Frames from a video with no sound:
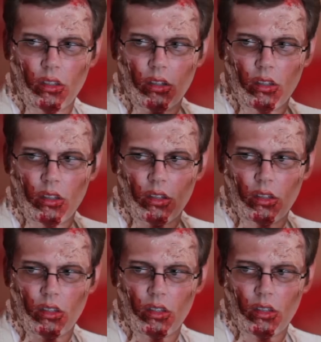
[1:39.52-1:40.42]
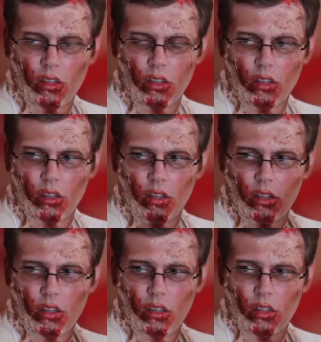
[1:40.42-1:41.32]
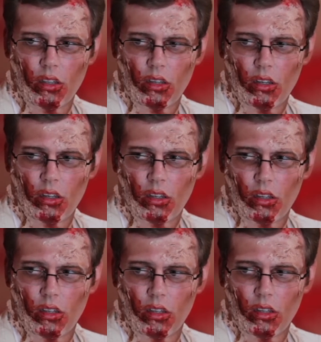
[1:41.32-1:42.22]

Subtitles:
[no speech]